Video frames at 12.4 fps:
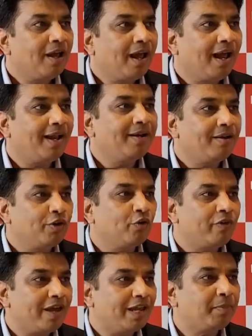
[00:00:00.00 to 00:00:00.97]
And, we
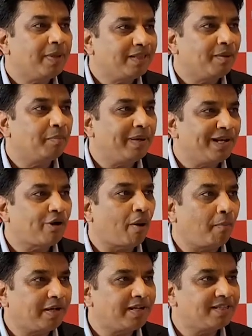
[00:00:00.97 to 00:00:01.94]
are helping them build
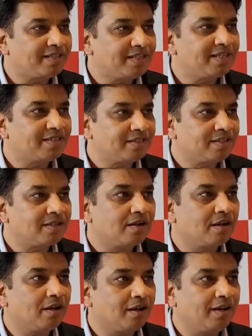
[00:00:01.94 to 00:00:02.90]
competencies
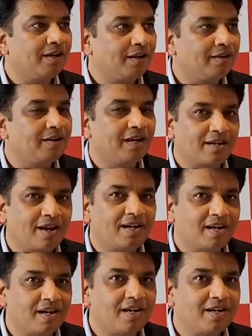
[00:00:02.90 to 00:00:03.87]
in data
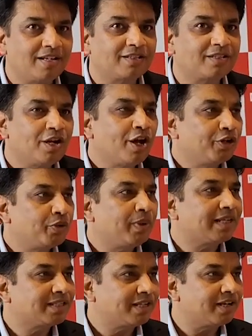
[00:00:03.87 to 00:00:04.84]
analytics to
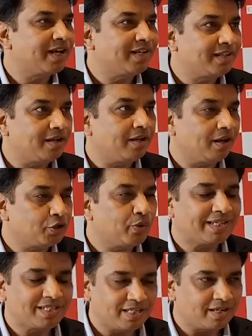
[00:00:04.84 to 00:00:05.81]

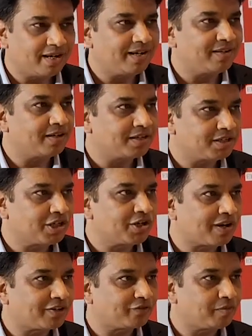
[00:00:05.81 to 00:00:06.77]
accelerate their digital
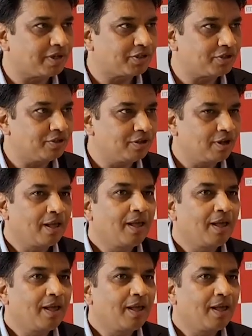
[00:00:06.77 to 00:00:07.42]
transformation.